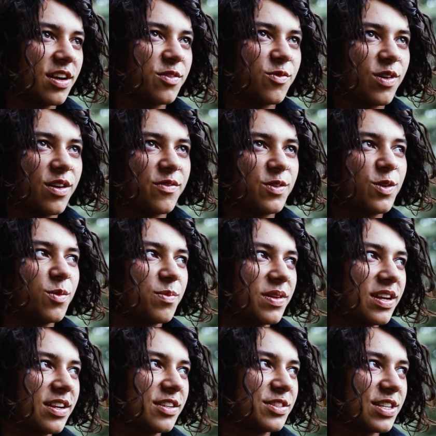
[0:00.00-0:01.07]
I'd rather not
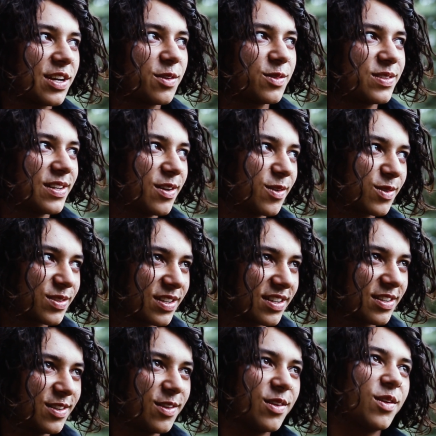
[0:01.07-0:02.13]
be in a jail cell because I
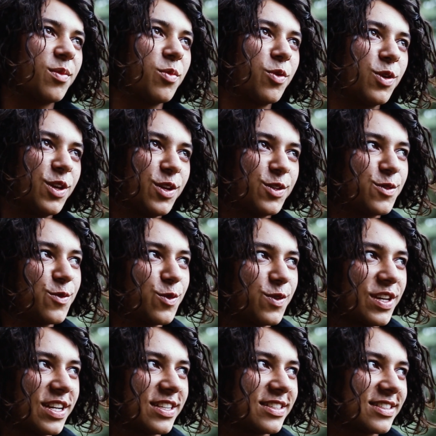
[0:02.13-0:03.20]
can do a lot more useful
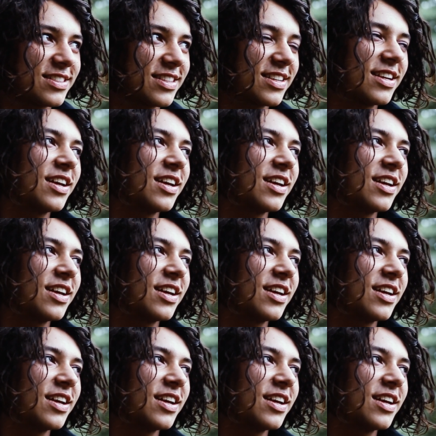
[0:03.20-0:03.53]
things.